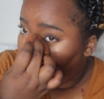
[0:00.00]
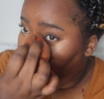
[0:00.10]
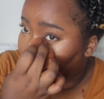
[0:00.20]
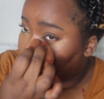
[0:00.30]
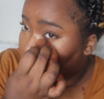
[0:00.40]

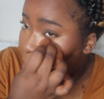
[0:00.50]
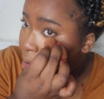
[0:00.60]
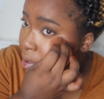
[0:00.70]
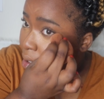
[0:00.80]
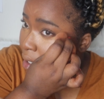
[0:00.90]
as you can
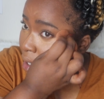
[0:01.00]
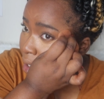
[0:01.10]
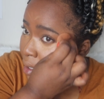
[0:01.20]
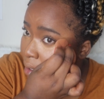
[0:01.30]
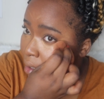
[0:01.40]

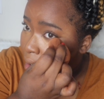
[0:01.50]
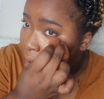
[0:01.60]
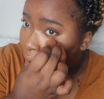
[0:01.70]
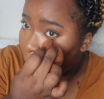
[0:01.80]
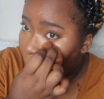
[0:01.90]
see,
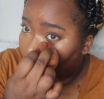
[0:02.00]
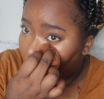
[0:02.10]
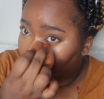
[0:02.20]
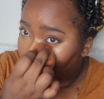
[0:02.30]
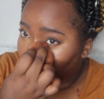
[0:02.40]

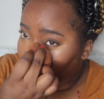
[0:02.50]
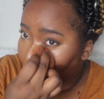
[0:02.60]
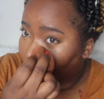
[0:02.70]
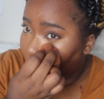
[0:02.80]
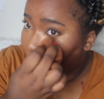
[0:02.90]

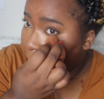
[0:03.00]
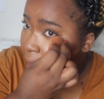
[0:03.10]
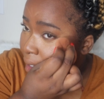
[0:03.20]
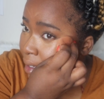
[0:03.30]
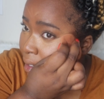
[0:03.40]

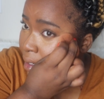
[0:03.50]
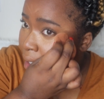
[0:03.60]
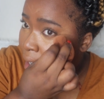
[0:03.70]
highlighting